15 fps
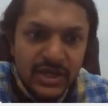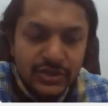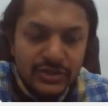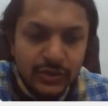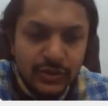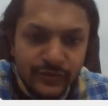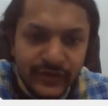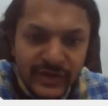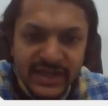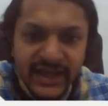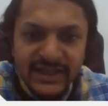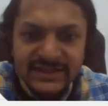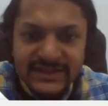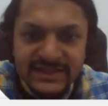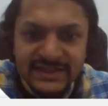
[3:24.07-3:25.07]
So we
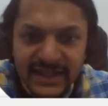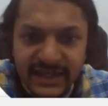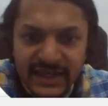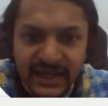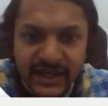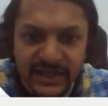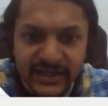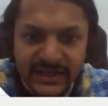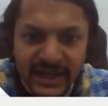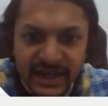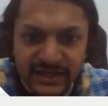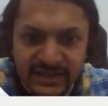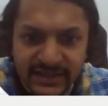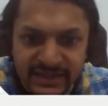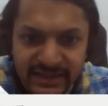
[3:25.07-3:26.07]
can see
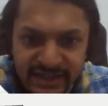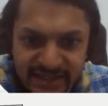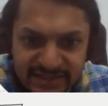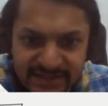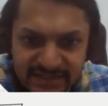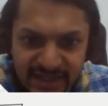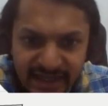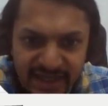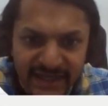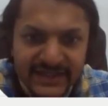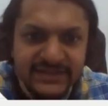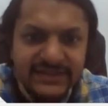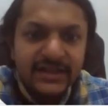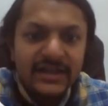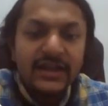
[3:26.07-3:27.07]
that this
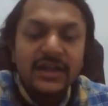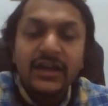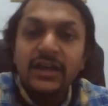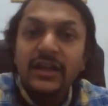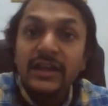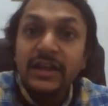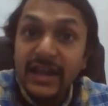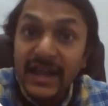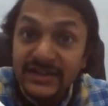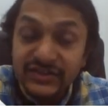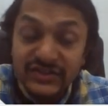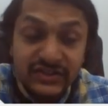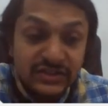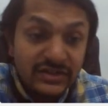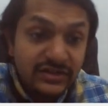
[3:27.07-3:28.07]
is
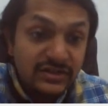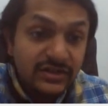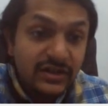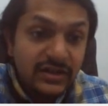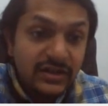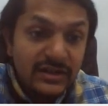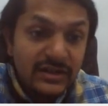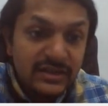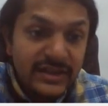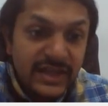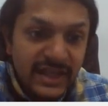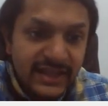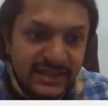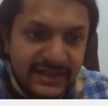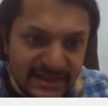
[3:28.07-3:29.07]
lesser
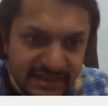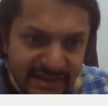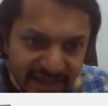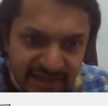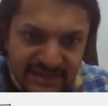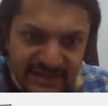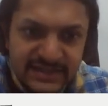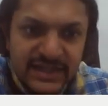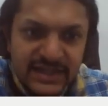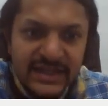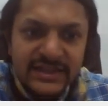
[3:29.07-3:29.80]
than this.